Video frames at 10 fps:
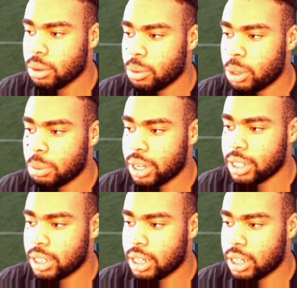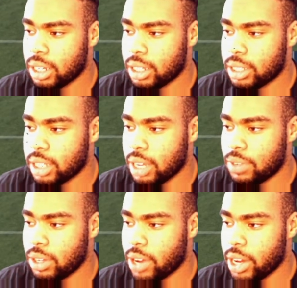with my
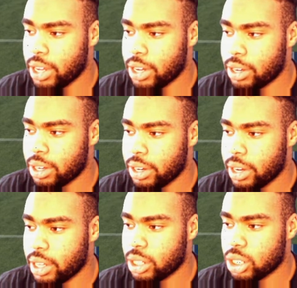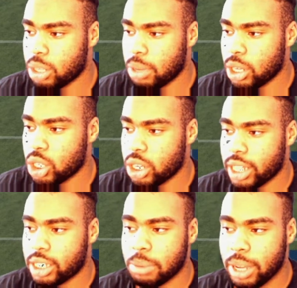safety right here, just to make sure that
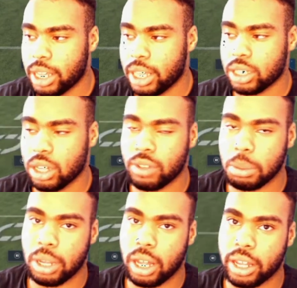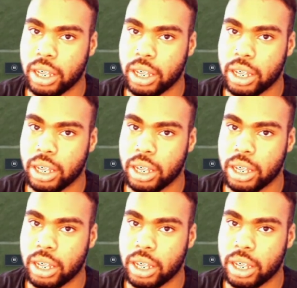somebody gets off the block.